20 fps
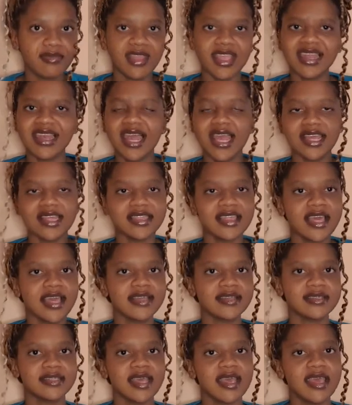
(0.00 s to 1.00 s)
like
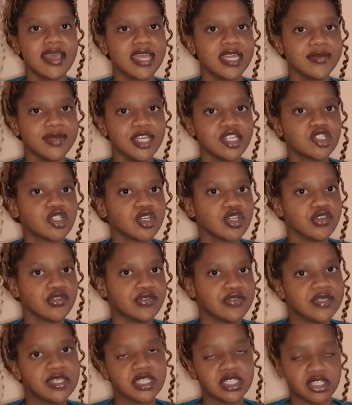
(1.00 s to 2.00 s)
that. Make sure you
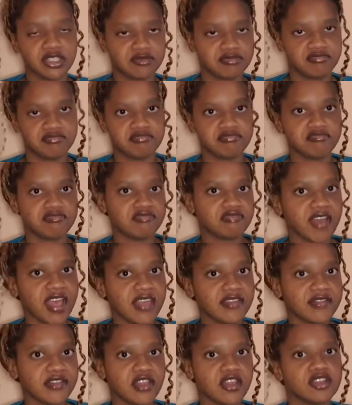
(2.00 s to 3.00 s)
finish
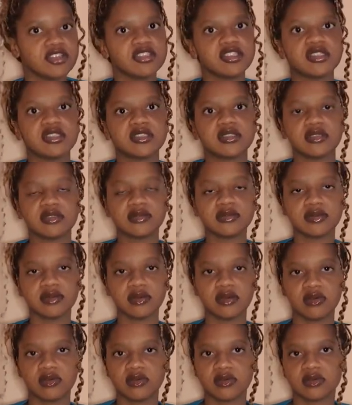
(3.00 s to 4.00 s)
5 years
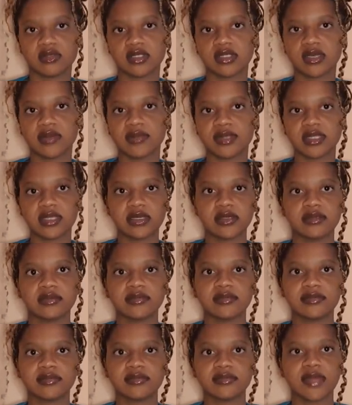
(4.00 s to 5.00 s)
or something.
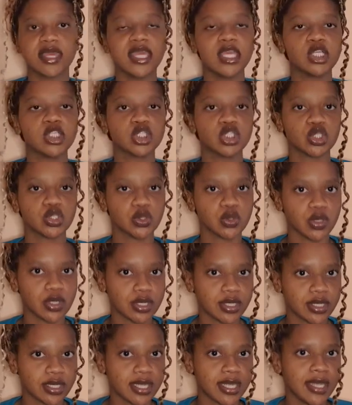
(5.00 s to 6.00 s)
Make
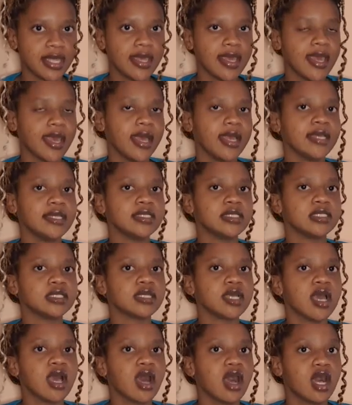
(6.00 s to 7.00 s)
sure and
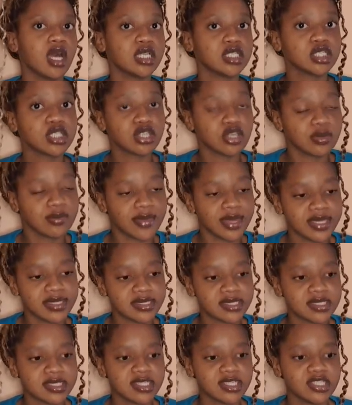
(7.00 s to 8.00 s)
ask your maths
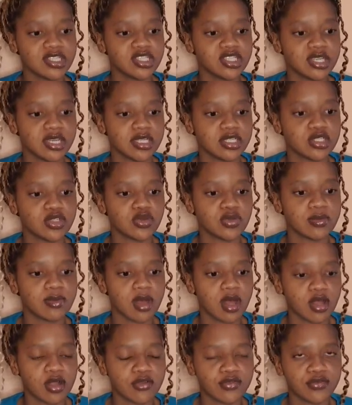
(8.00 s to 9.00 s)
teacher to
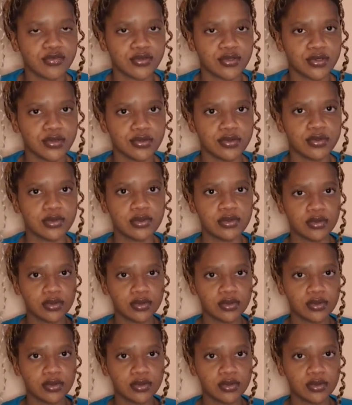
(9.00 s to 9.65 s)
mark for you.